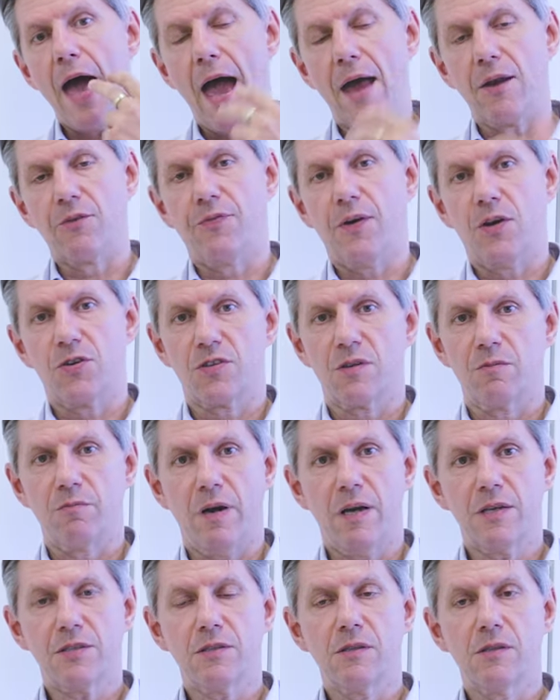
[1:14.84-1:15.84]
and facial
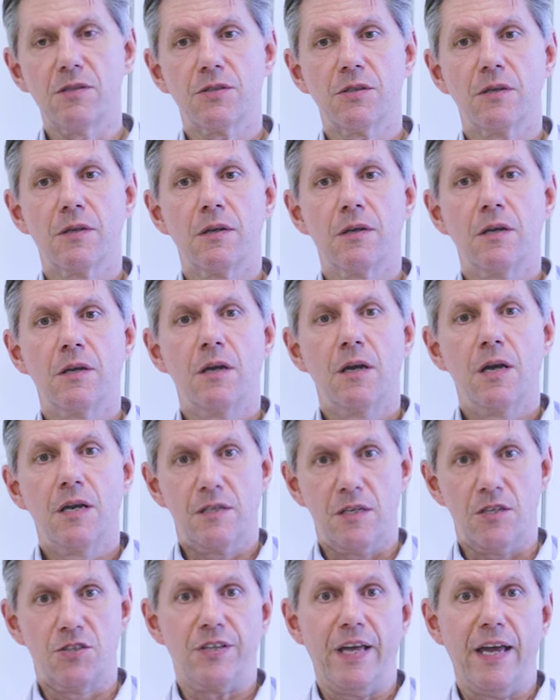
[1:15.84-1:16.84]
muscles,
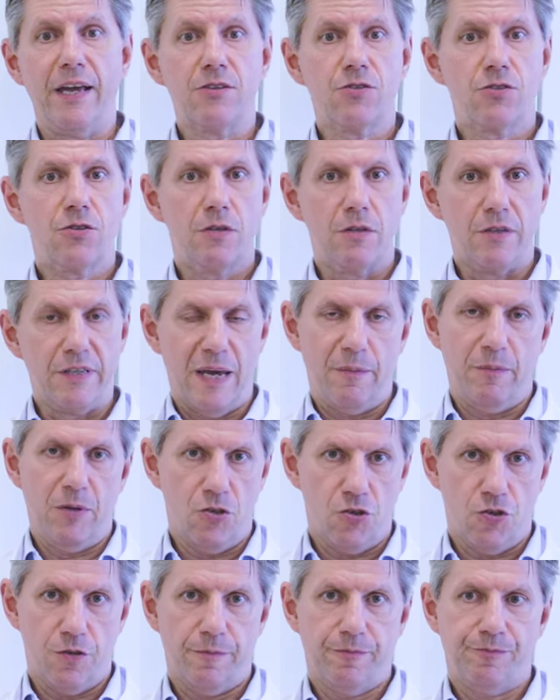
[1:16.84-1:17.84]
sustains
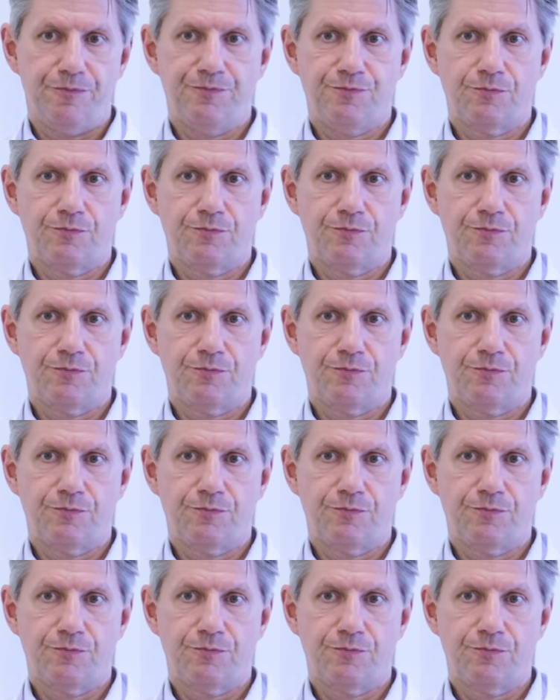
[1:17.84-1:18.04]
damage.